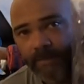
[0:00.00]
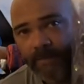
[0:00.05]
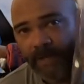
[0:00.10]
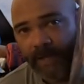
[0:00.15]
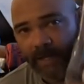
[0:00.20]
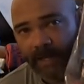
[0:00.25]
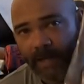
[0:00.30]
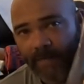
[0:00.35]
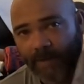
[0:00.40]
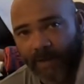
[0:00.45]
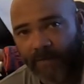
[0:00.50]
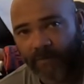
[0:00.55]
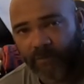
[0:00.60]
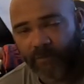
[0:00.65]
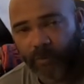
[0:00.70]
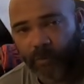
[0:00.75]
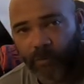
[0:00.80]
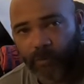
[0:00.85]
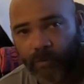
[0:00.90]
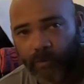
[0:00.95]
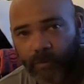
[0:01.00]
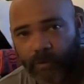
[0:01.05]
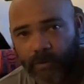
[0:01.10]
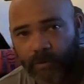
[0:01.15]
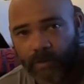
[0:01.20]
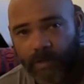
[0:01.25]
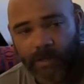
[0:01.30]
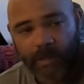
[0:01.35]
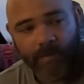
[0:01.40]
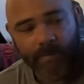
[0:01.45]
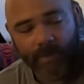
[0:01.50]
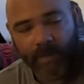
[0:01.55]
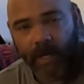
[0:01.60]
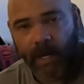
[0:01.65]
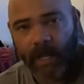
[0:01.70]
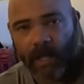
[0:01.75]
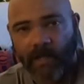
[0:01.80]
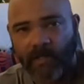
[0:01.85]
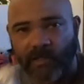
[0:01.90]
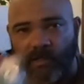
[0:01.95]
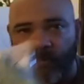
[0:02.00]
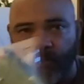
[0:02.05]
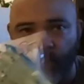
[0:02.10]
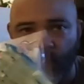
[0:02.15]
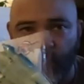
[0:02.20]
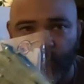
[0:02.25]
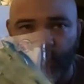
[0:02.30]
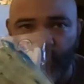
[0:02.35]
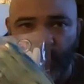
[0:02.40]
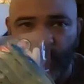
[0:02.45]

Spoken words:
I got my food, but I also am going to